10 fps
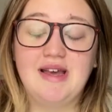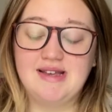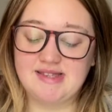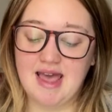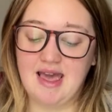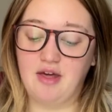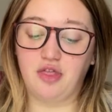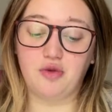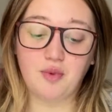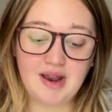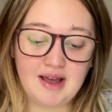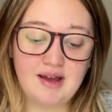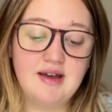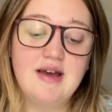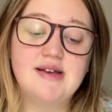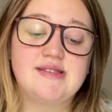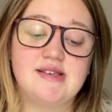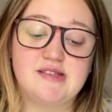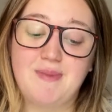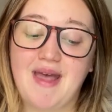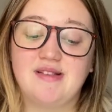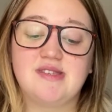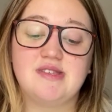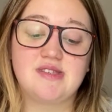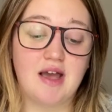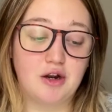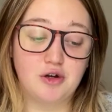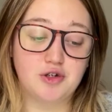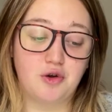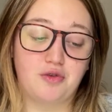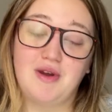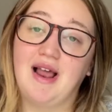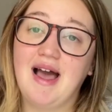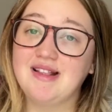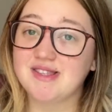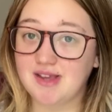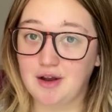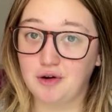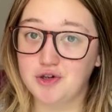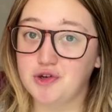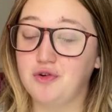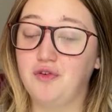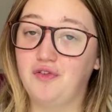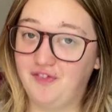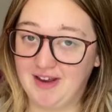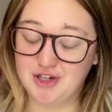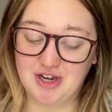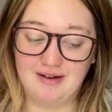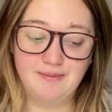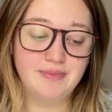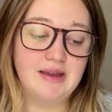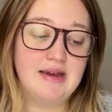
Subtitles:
It's a thriller, suspense, psychological thriller, and psychological fiction.